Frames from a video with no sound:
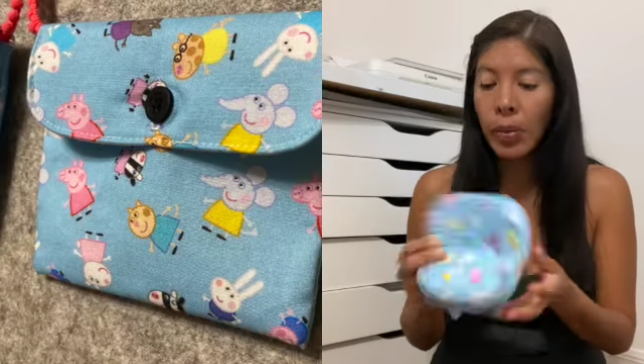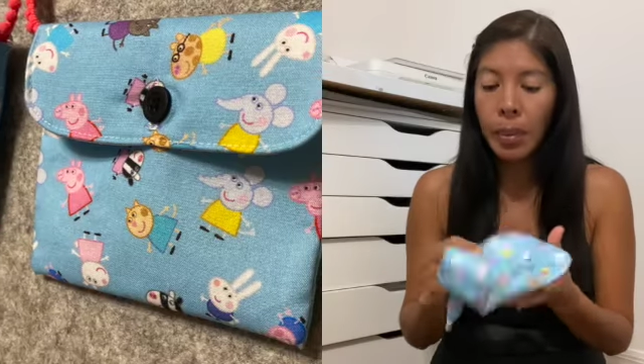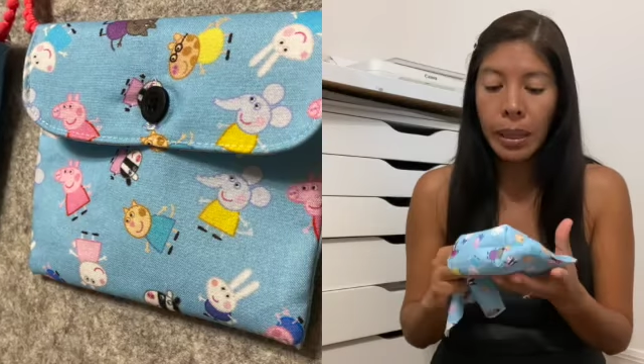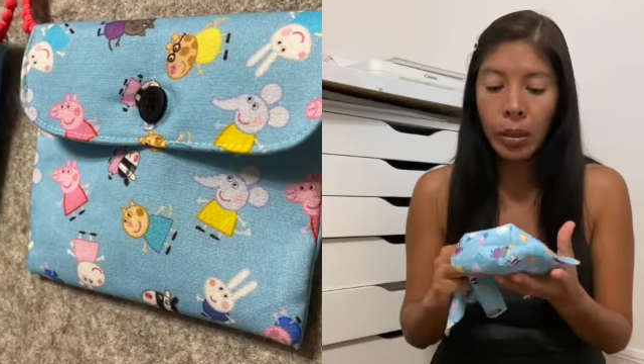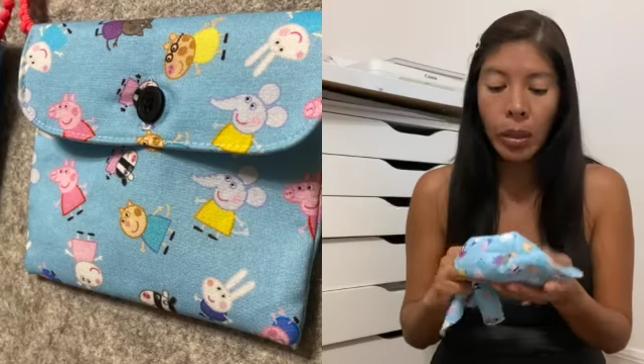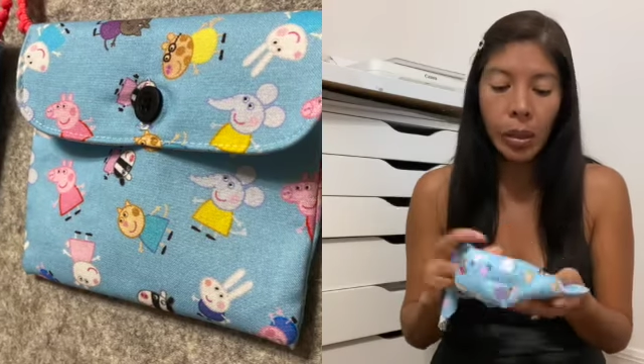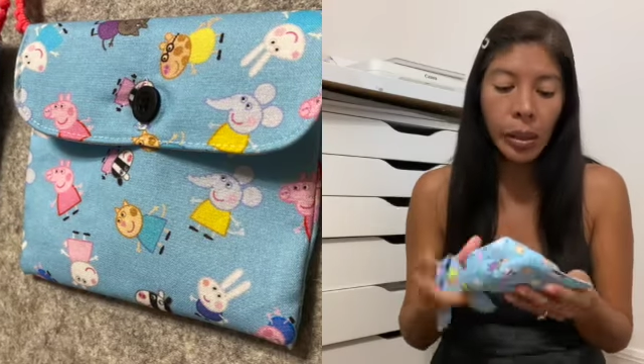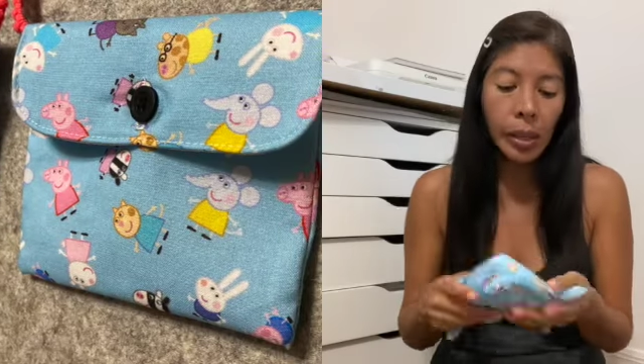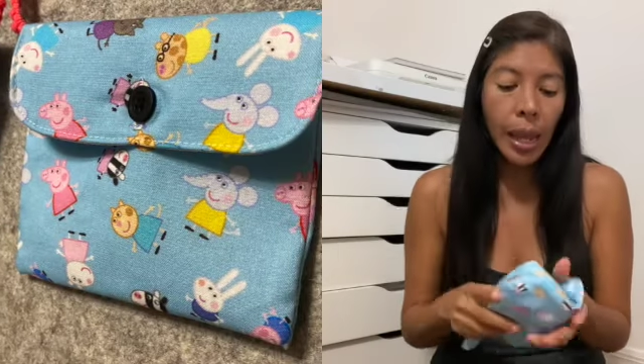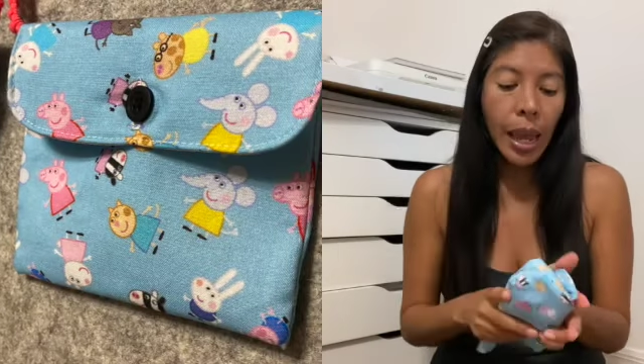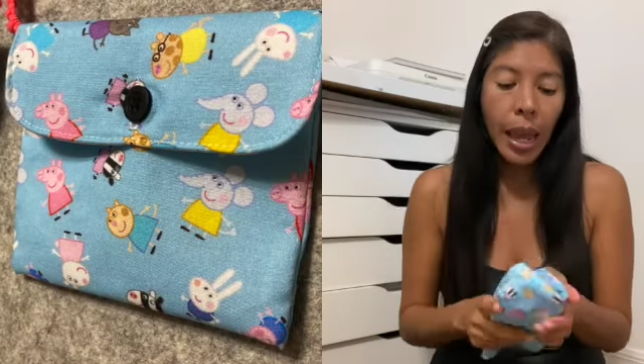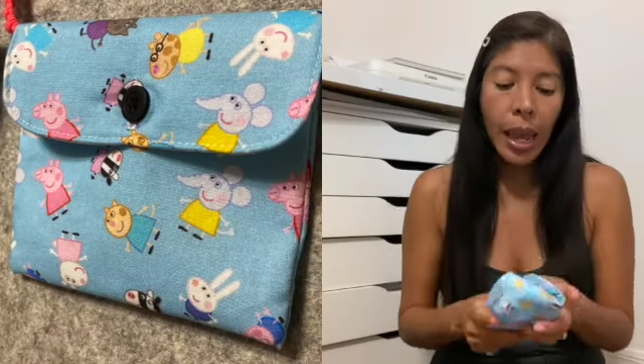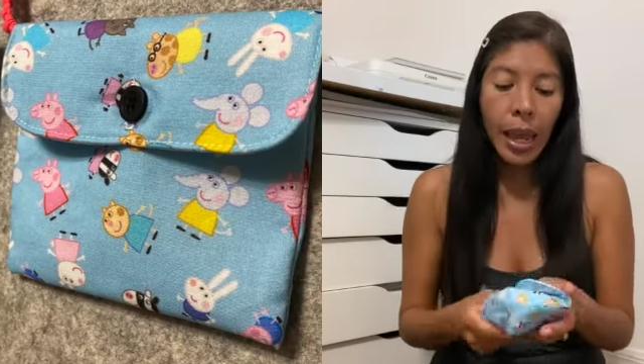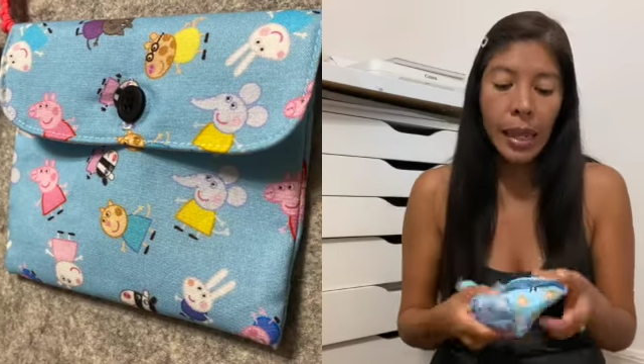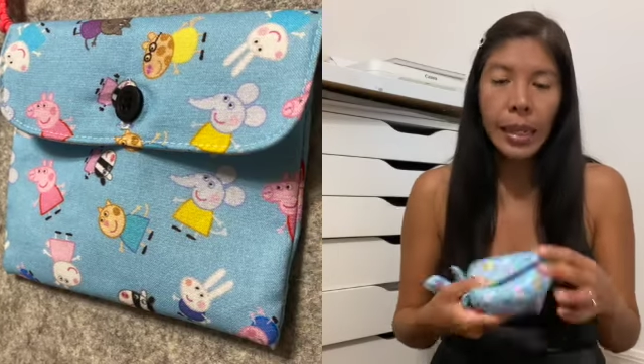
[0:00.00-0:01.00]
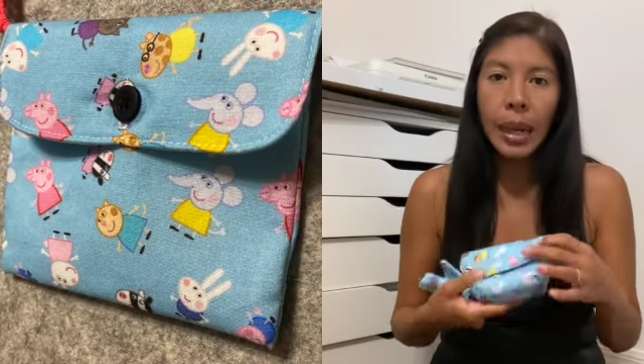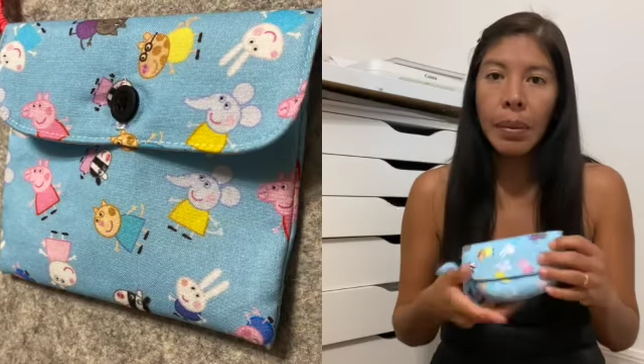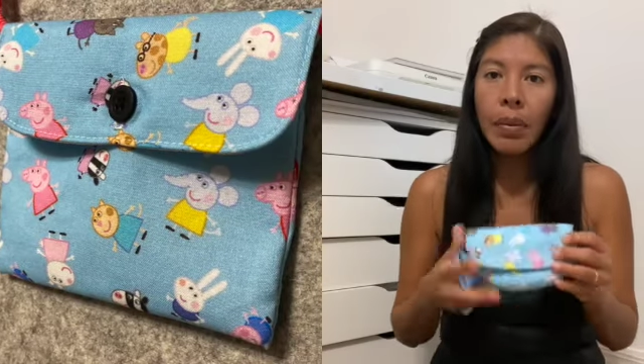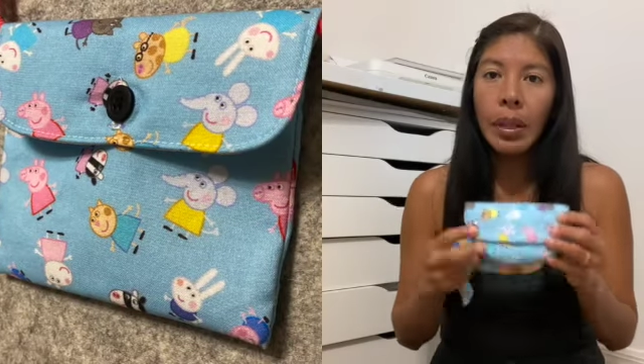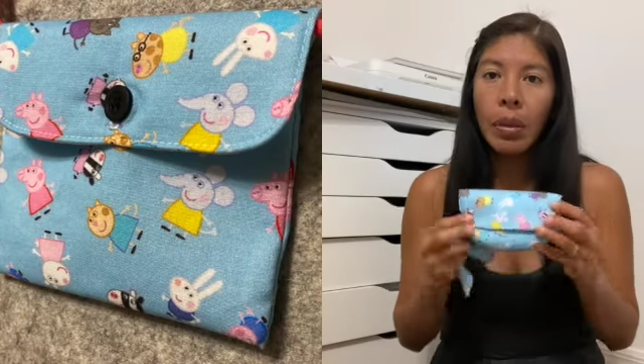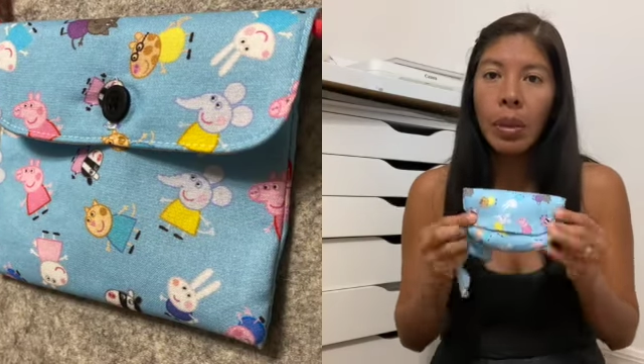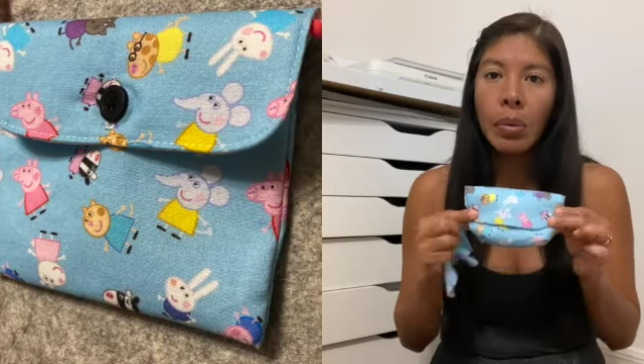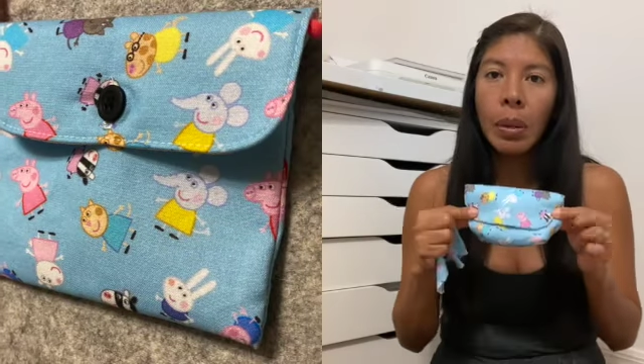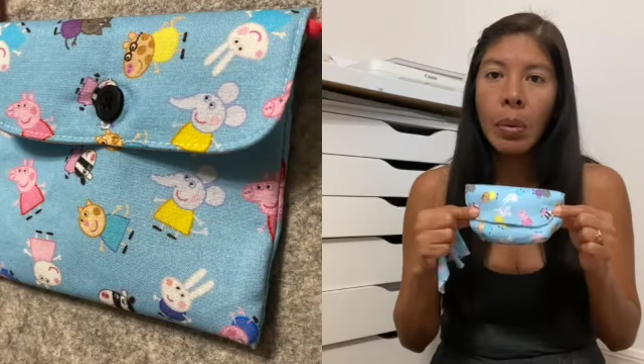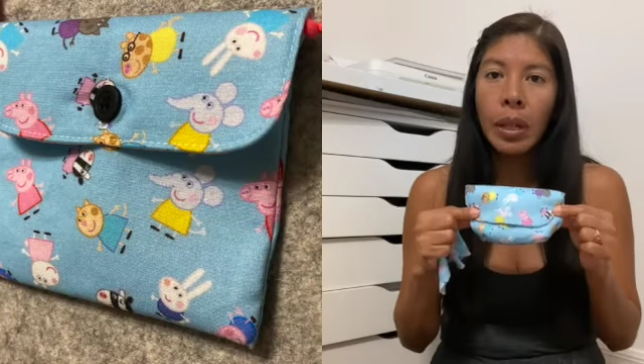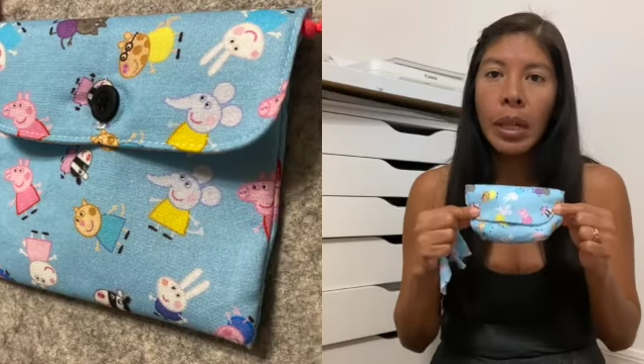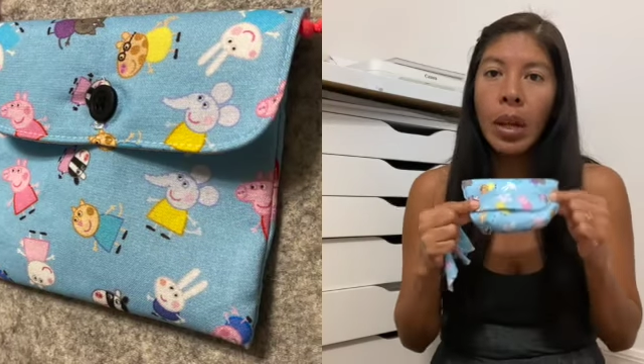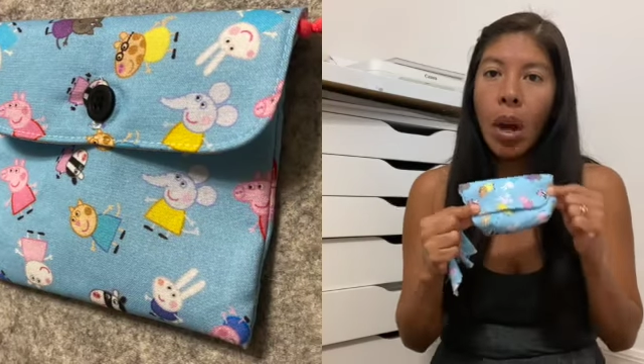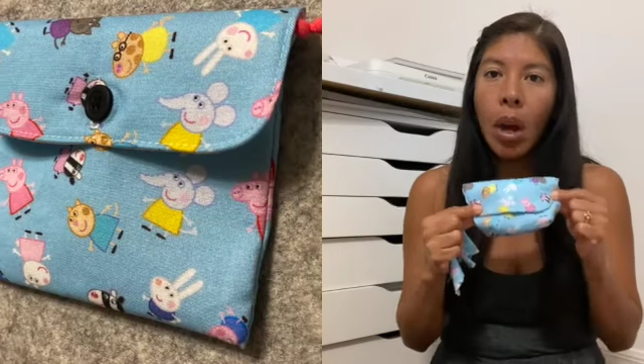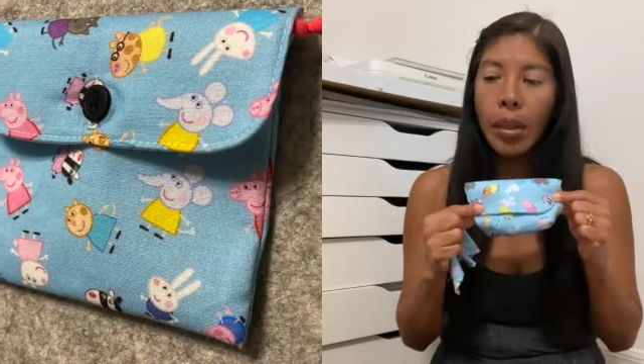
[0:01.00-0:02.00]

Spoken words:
two different sizes for my daughters.